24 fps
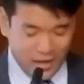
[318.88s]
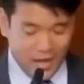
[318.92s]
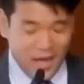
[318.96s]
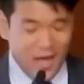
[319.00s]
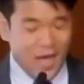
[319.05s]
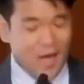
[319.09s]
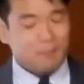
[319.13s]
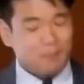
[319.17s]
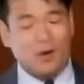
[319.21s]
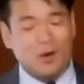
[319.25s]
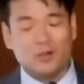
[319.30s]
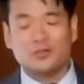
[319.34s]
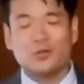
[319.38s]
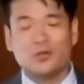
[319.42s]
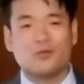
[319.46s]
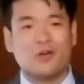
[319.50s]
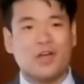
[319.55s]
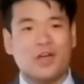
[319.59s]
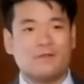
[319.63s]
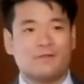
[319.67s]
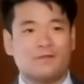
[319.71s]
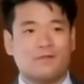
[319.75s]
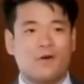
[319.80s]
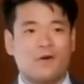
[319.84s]
I'm also
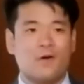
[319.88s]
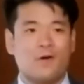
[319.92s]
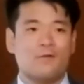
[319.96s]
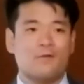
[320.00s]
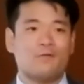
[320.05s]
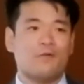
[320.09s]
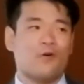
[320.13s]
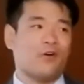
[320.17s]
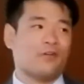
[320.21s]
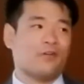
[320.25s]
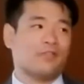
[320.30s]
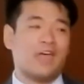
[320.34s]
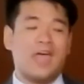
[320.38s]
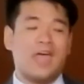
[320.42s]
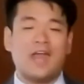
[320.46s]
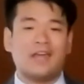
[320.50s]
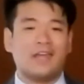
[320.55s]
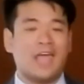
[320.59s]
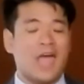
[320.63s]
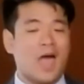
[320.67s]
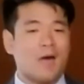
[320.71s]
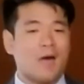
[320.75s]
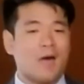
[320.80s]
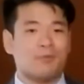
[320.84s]
grateful for the
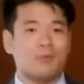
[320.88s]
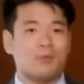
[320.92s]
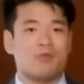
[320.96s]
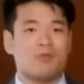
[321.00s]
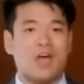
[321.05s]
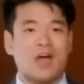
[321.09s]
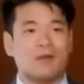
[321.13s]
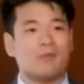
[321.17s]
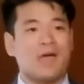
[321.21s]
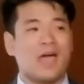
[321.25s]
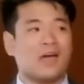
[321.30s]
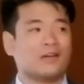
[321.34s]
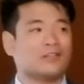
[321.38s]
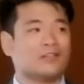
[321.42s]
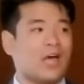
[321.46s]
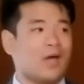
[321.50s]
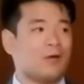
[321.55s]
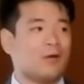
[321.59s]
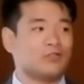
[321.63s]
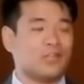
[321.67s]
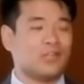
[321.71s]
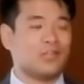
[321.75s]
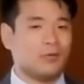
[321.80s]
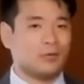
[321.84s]
NCAPA brown bags I
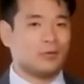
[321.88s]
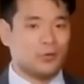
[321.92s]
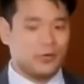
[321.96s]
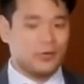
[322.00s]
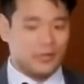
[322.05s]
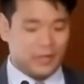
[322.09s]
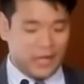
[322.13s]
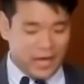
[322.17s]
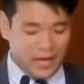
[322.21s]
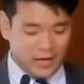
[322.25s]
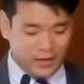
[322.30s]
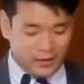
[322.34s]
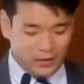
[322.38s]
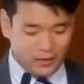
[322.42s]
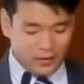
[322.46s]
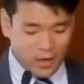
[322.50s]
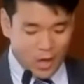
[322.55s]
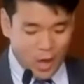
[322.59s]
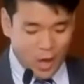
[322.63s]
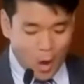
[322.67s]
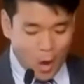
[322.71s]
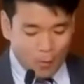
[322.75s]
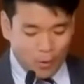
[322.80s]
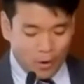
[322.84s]
was able to attend,
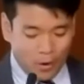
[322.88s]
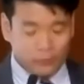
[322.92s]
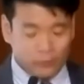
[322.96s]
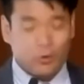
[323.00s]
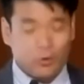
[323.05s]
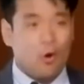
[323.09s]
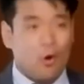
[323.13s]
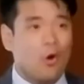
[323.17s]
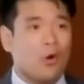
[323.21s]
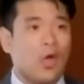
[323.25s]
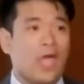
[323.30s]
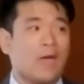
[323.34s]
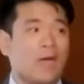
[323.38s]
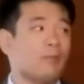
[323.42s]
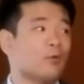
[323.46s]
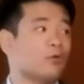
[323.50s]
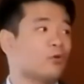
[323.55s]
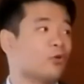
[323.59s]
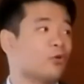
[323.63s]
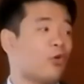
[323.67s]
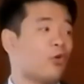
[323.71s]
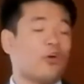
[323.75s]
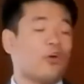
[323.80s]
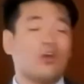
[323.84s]
where I was able to
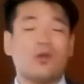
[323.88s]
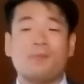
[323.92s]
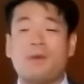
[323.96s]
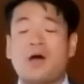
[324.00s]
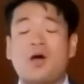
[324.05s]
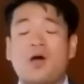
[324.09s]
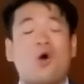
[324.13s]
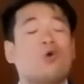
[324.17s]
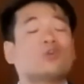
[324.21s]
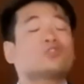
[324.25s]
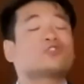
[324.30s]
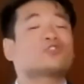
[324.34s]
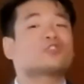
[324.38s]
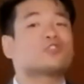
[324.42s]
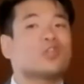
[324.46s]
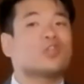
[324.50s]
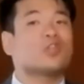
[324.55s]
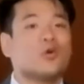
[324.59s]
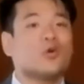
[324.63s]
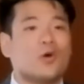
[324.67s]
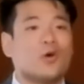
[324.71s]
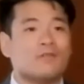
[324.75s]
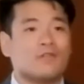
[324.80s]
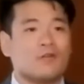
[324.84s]
learn about a whole
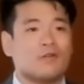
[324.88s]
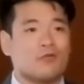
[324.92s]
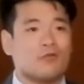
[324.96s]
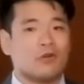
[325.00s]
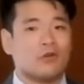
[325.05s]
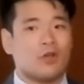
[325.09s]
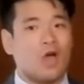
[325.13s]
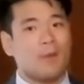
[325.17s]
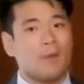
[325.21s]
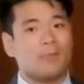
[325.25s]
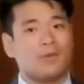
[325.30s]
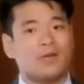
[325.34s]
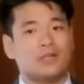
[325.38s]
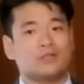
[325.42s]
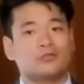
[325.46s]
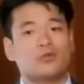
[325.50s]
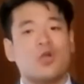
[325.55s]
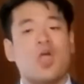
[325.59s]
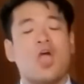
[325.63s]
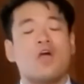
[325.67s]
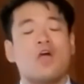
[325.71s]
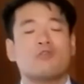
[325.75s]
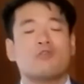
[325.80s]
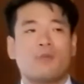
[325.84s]
slew of different topics
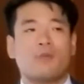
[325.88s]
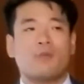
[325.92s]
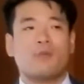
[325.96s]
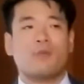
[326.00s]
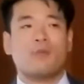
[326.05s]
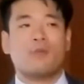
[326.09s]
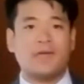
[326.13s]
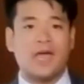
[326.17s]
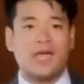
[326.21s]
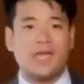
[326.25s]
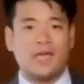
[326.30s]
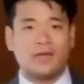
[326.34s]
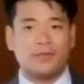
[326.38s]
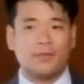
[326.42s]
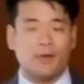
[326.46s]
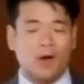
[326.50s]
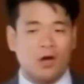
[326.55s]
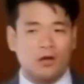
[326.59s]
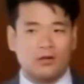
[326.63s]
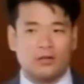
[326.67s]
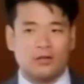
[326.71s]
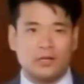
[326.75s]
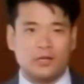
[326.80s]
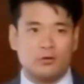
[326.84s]
from APIA
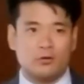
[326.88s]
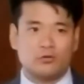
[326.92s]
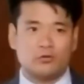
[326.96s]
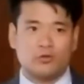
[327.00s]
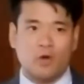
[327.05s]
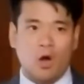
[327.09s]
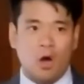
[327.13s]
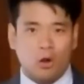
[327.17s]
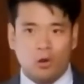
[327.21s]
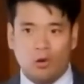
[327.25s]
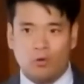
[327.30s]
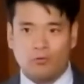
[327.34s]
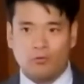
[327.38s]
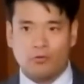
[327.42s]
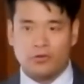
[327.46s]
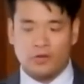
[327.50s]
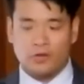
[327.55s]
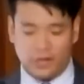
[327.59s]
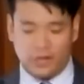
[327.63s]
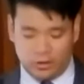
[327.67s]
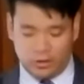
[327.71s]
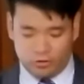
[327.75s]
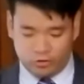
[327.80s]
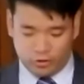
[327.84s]
thought leaders all over the
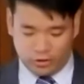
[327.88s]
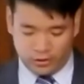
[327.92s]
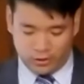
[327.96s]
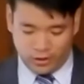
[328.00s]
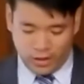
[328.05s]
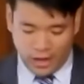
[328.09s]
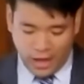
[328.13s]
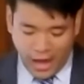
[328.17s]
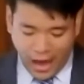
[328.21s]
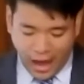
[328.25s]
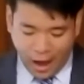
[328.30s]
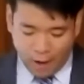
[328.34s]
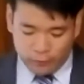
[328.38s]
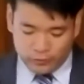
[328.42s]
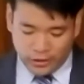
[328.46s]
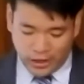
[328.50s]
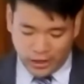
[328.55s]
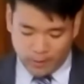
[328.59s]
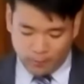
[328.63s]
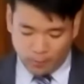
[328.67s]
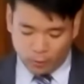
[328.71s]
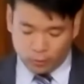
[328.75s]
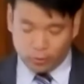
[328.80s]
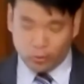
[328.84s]
nation. I was
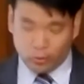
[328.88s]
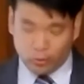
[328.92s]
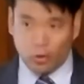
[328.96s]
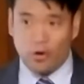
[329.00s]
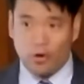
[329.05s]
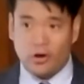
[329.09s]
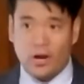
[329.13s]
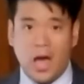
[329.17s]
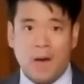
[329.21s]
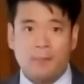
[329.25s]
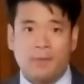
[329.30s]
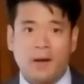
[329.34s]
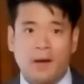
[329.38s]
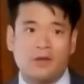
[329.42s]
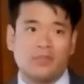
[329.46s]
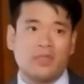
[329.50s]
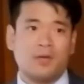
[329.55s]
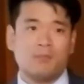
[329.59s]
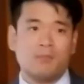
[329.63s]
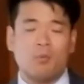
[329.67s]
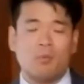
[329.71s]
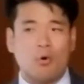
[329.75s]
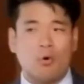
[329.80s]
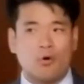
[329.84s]
able to learn about the
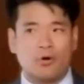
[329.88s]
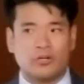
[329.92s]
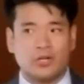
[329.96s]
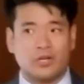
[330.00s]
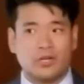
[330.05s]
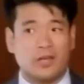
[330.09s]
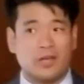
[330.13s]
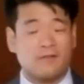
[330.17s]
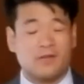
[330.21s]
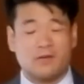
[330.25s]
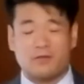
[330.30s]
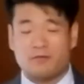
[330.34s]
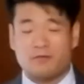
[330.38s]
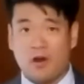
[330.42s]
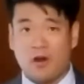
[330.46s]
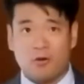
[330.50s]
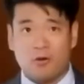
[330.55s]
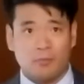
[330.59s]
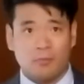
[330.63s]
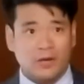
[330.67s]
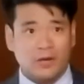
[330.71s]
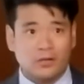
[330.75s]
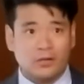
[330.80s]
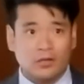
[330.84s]
importance of
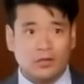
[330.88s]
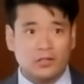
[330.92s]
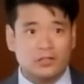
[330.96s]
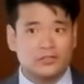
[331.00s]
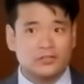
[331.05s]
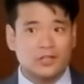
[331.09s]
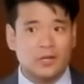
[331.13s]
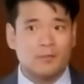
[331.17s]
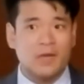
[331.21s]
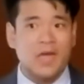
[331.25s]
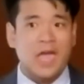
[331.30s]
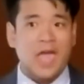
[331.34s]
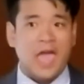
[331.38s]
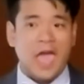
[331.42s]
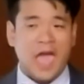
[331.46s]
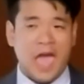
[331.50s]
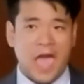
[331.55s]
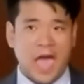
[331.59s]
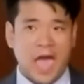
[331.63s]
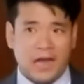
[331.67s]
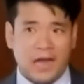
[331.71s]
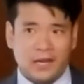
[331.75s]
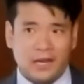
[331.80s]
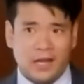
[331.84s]
environmentalism
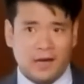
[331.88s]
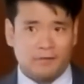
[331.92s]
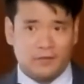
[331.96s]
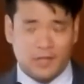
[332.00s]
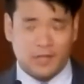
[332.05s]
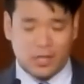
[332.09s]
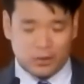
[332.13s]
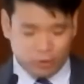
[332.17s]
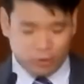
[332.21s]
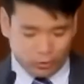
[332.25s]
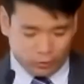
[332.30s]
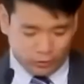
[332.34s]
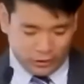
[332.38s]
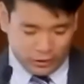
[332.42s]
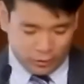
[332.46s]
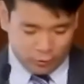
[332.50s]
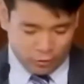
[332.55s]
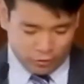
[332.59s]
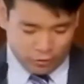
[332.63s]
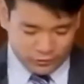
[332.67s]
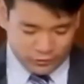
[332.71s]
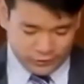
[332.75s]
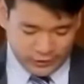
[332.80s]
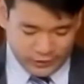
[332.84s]
and of digital
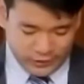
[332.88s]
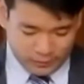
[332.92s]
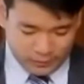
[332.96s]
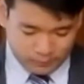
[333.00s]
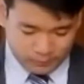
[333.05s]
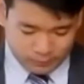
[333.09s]
literacy.